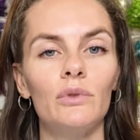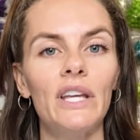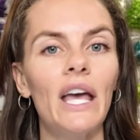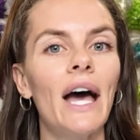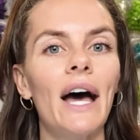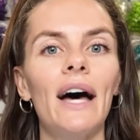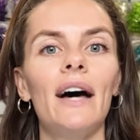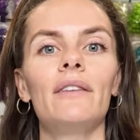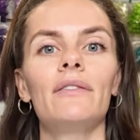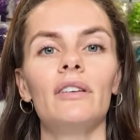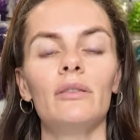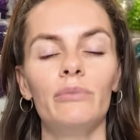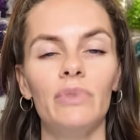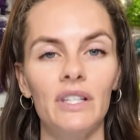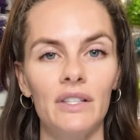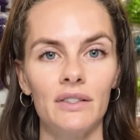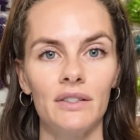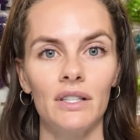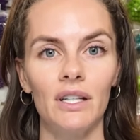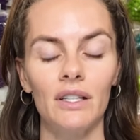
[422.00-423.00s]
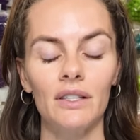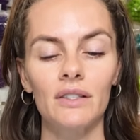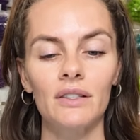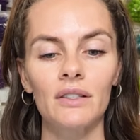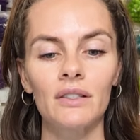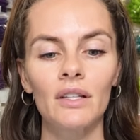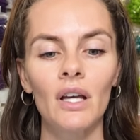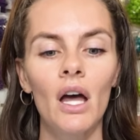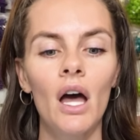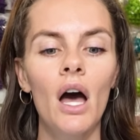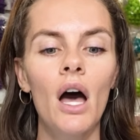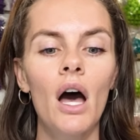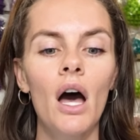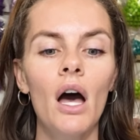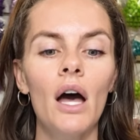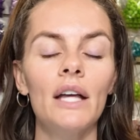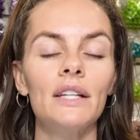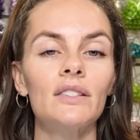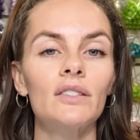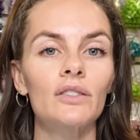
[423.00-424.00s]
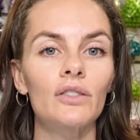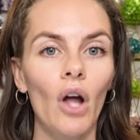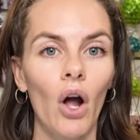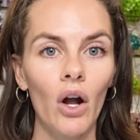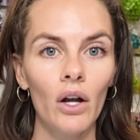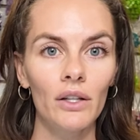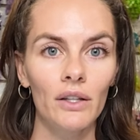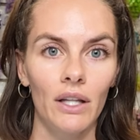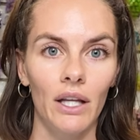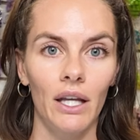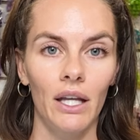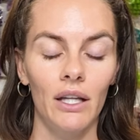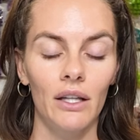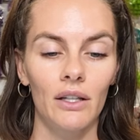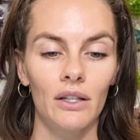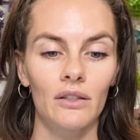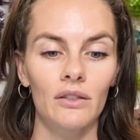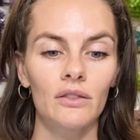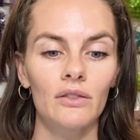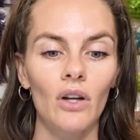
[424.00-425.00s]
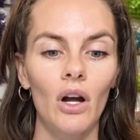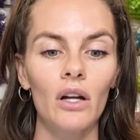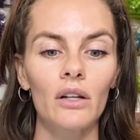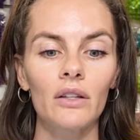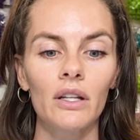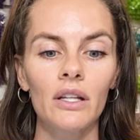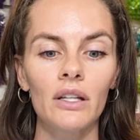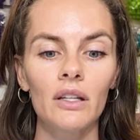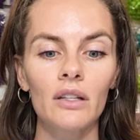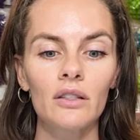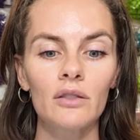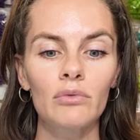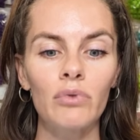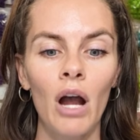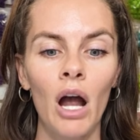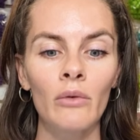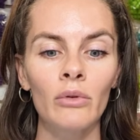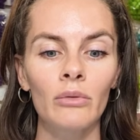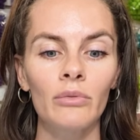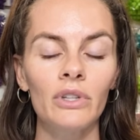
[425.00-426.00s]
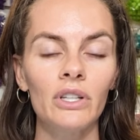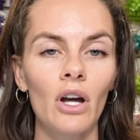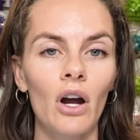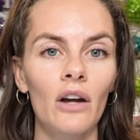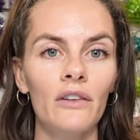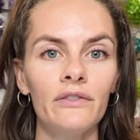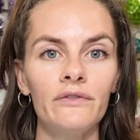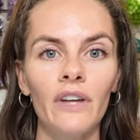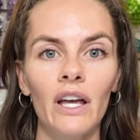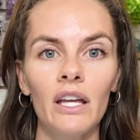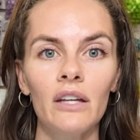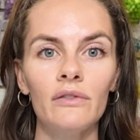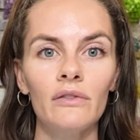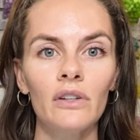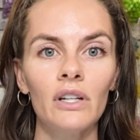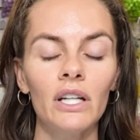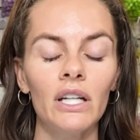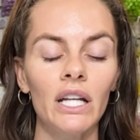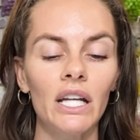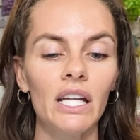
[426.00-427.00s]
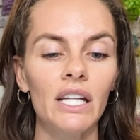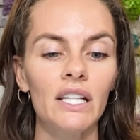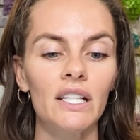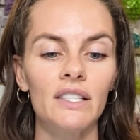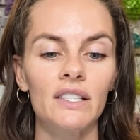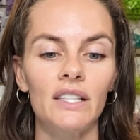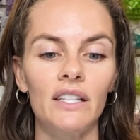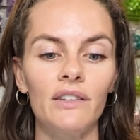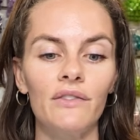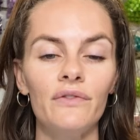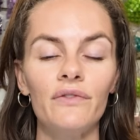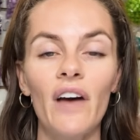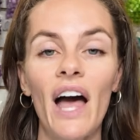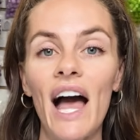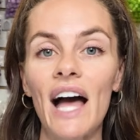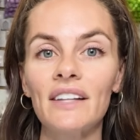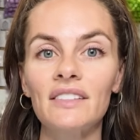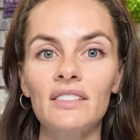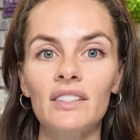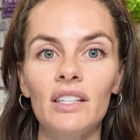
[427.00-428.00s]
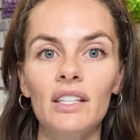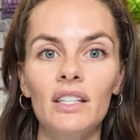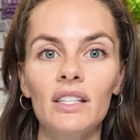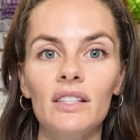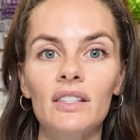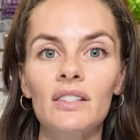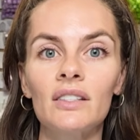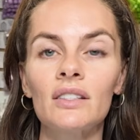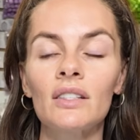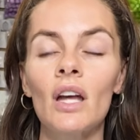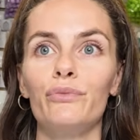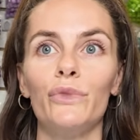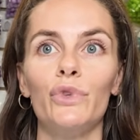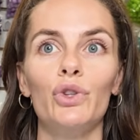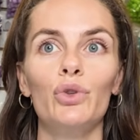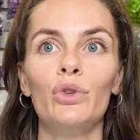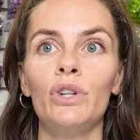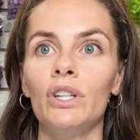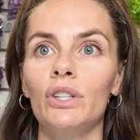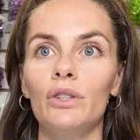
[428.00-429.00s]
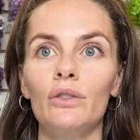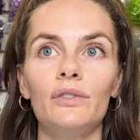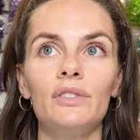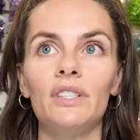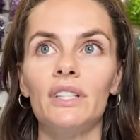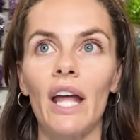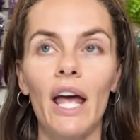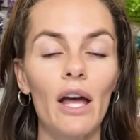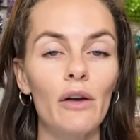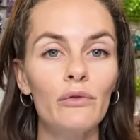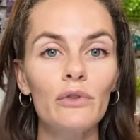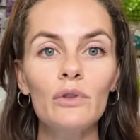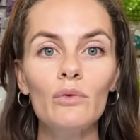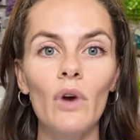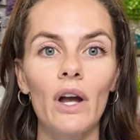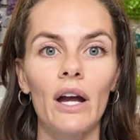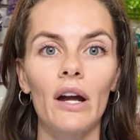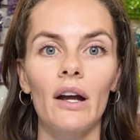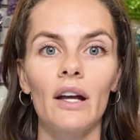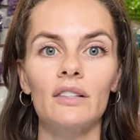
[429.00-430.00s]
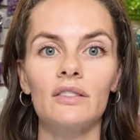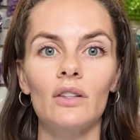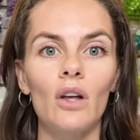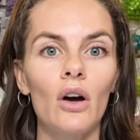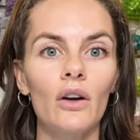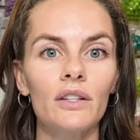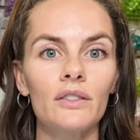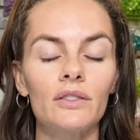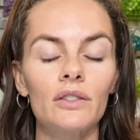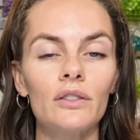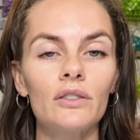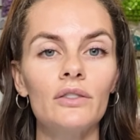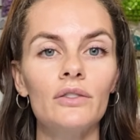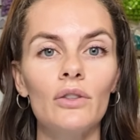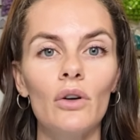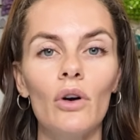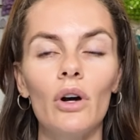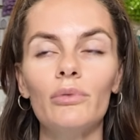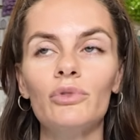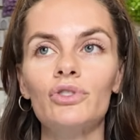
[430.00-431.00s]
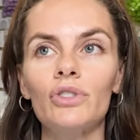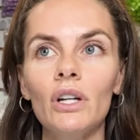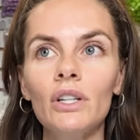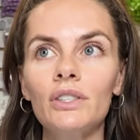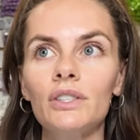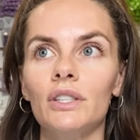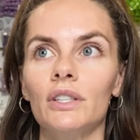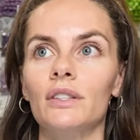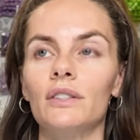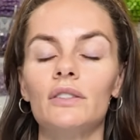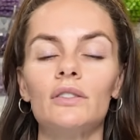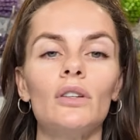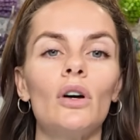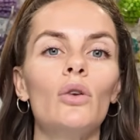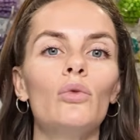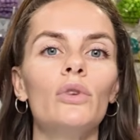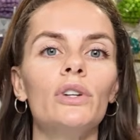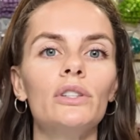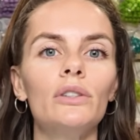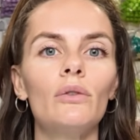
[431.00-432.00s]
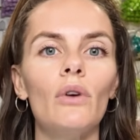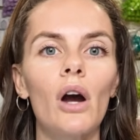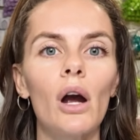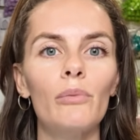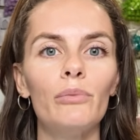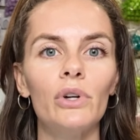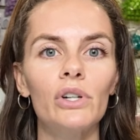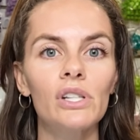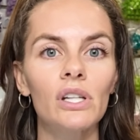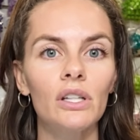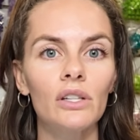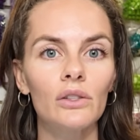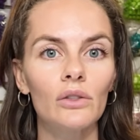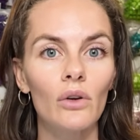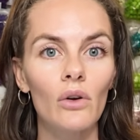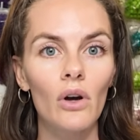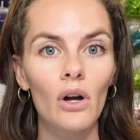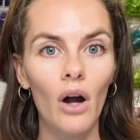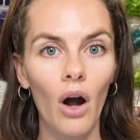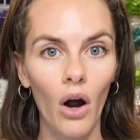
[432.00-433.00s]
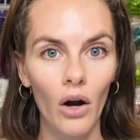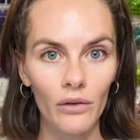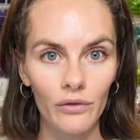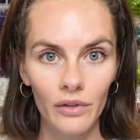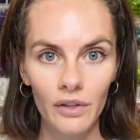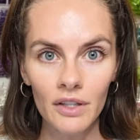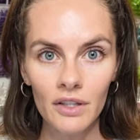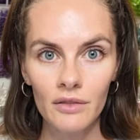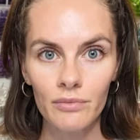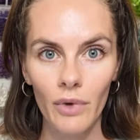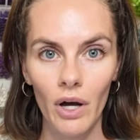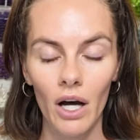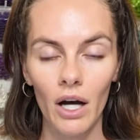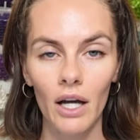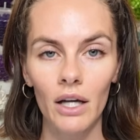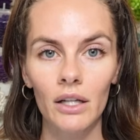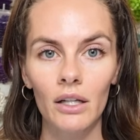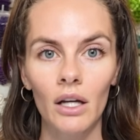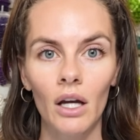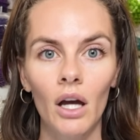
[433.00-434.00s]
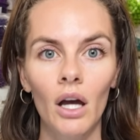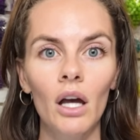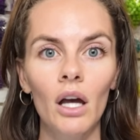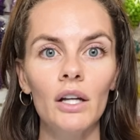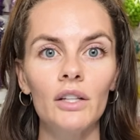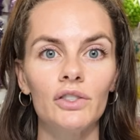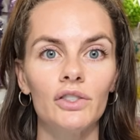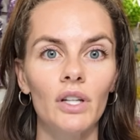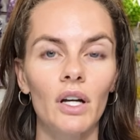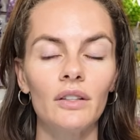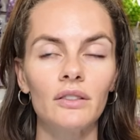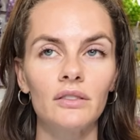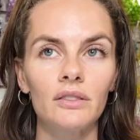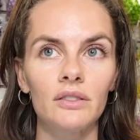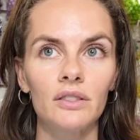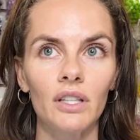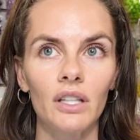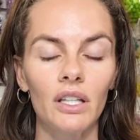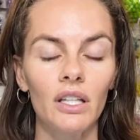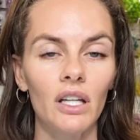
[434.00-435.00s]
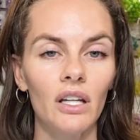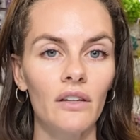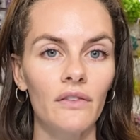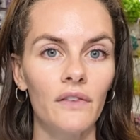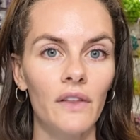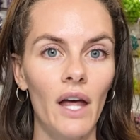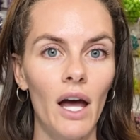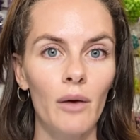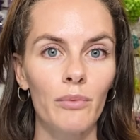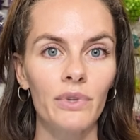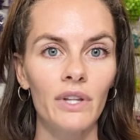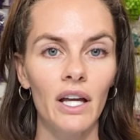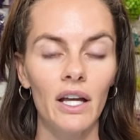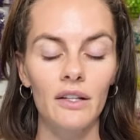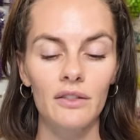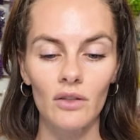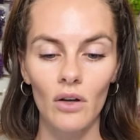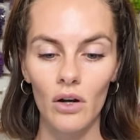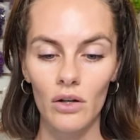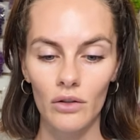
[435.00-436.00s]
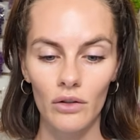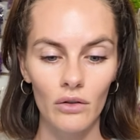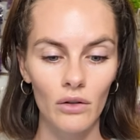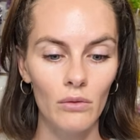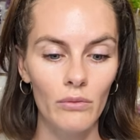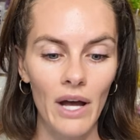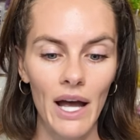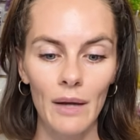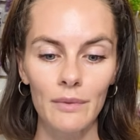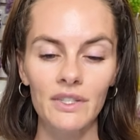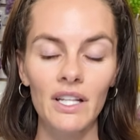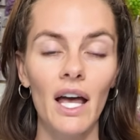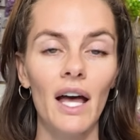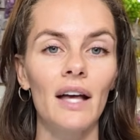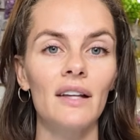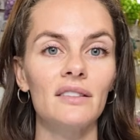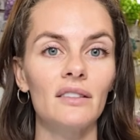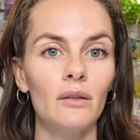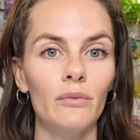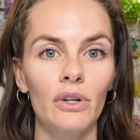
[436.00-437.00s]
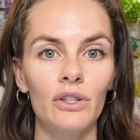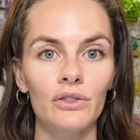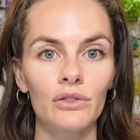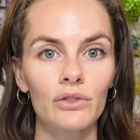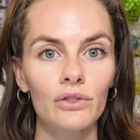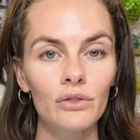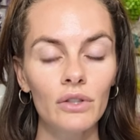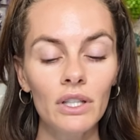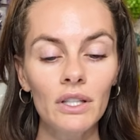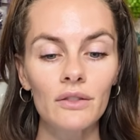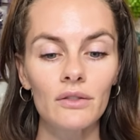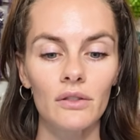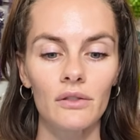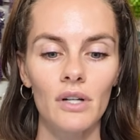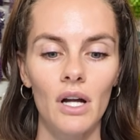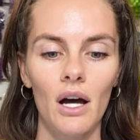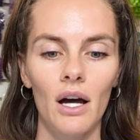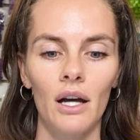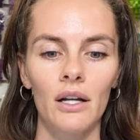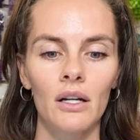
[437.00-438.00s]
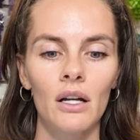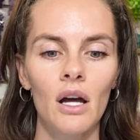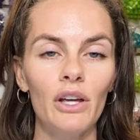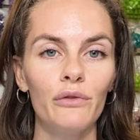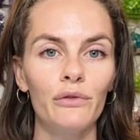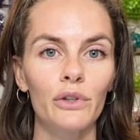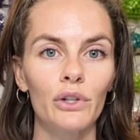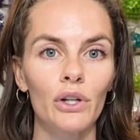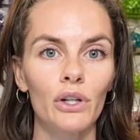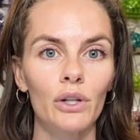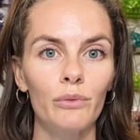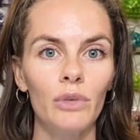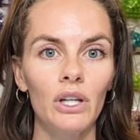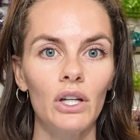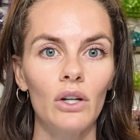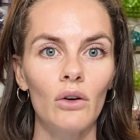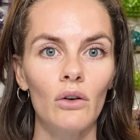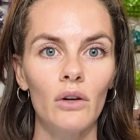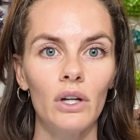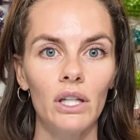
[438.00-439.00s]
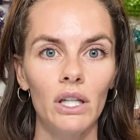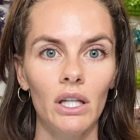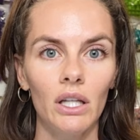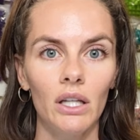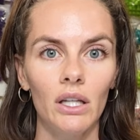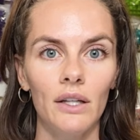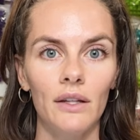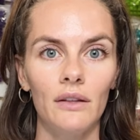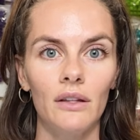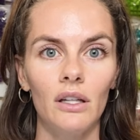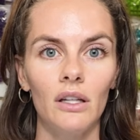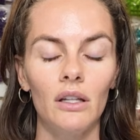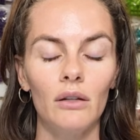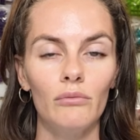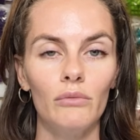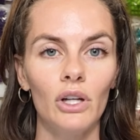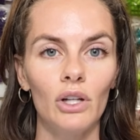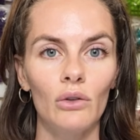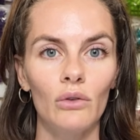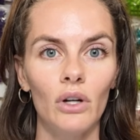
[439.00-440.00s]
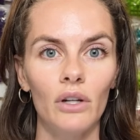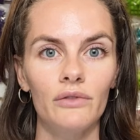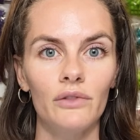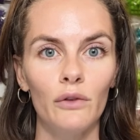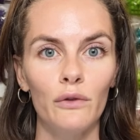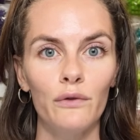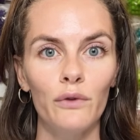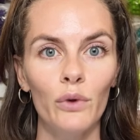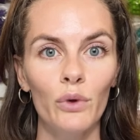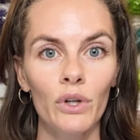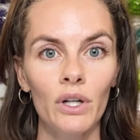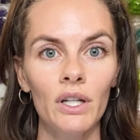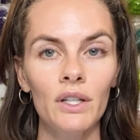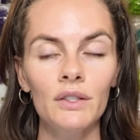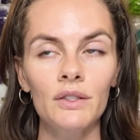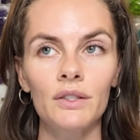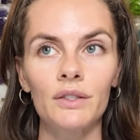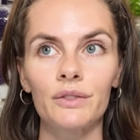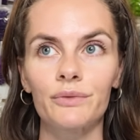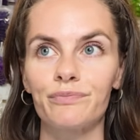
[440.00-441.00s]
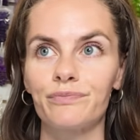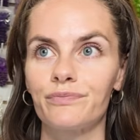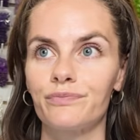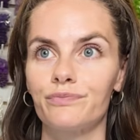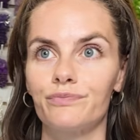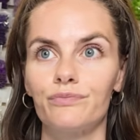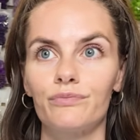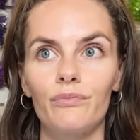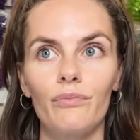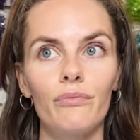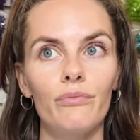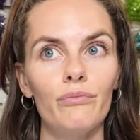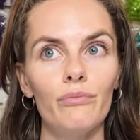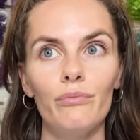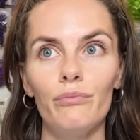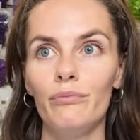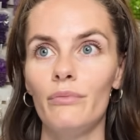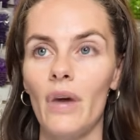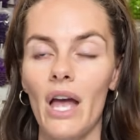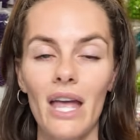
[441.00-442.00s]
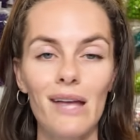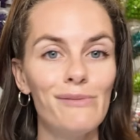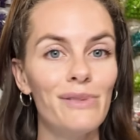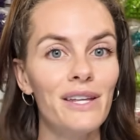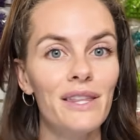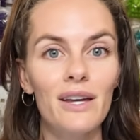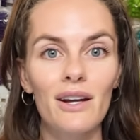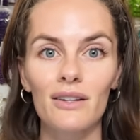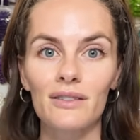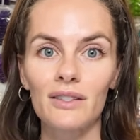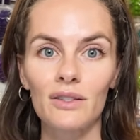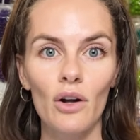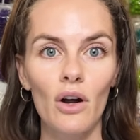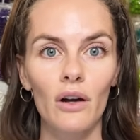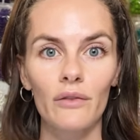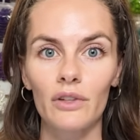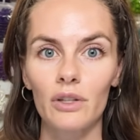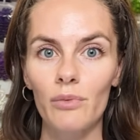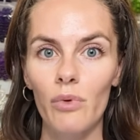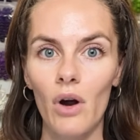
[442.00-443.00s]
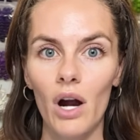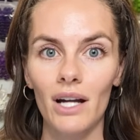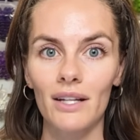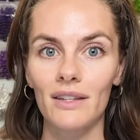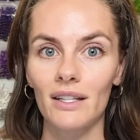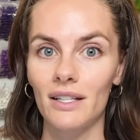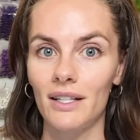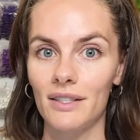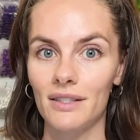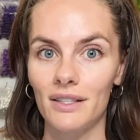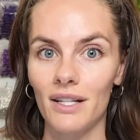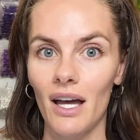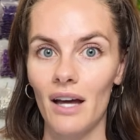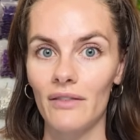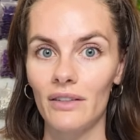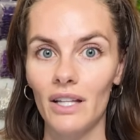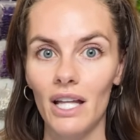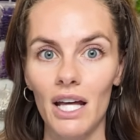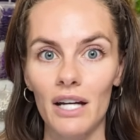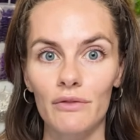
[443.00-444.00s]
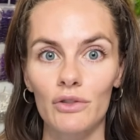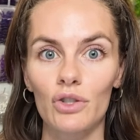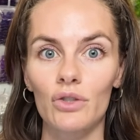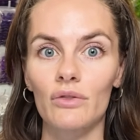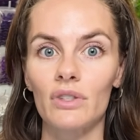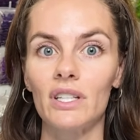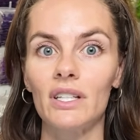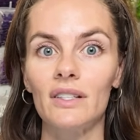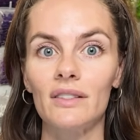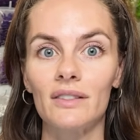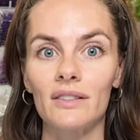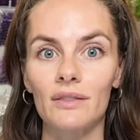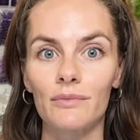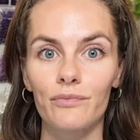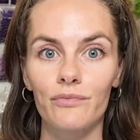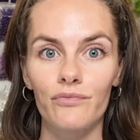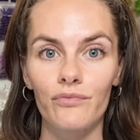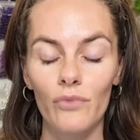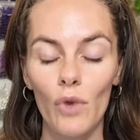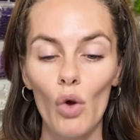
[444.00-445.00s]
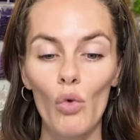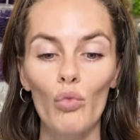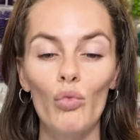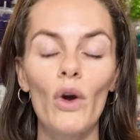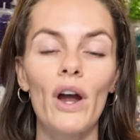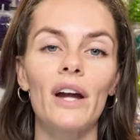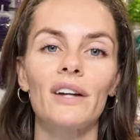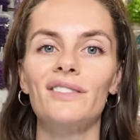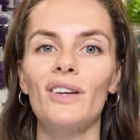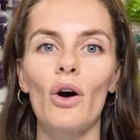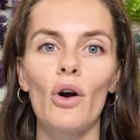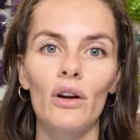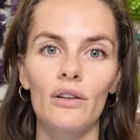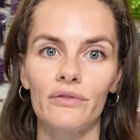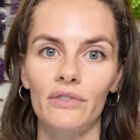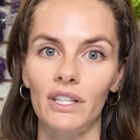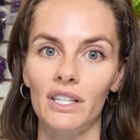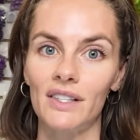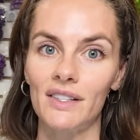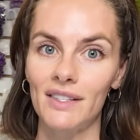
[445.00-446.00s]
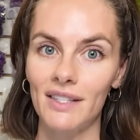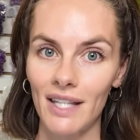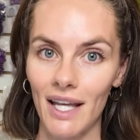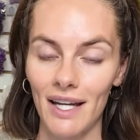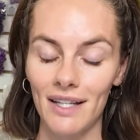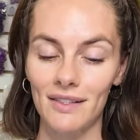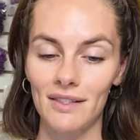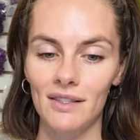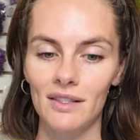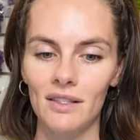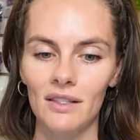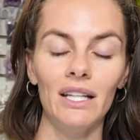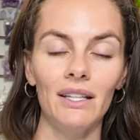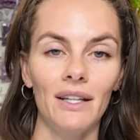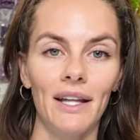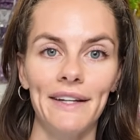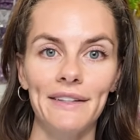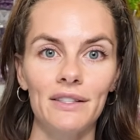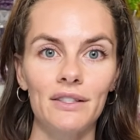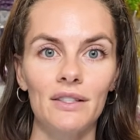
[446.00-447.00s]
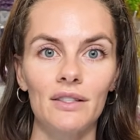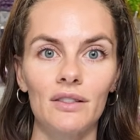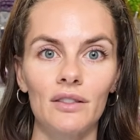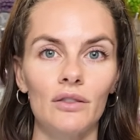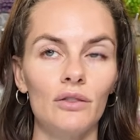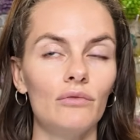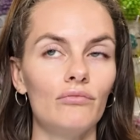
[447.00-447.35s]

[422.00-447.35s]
we have a business. Starlink. Starlink is probably our favorite. It is the fastest. You can use it everywhere as long as there's no obstruction. So when you are booking your RV spot, just see if that place on Google Maps has a bunch of trees or not. If you're going to be going in the middle of the forest, maybe there's an RV park that doesn't have a lot of trees where the RV sits. Unless